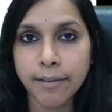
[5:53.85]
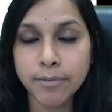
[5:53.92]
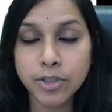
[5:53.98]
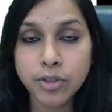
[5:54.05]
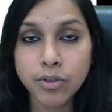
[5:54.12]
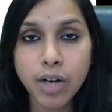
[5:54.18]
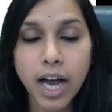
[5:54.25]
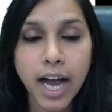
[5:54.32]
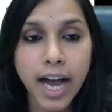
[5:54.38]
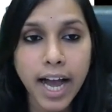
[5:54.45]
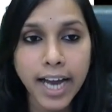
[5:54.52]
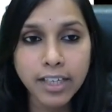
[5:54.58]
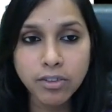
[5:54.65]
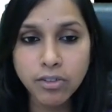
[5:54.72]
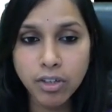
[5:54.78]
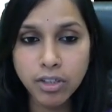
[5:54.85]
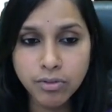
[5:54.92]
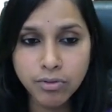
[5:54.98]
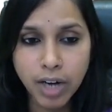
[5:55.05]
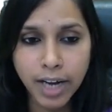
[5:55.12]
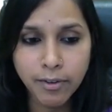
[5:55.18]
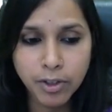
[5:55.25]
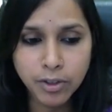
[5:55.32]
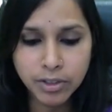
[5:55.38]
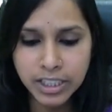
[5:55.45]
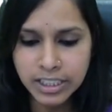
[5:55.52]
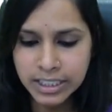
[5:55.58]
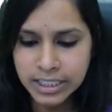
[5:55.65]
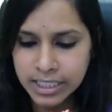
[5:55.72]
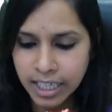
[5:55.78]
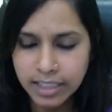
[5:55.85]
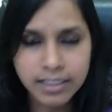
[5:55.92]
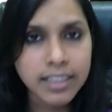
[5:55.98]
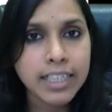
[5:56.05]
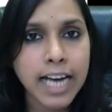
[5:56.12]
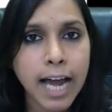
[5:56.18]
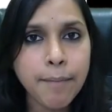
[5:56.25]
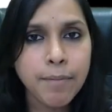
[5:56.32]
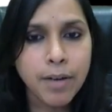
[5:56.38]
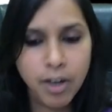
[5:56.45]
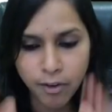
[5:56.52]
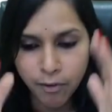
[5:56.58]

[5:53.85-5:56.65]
So I want to just cut the crap,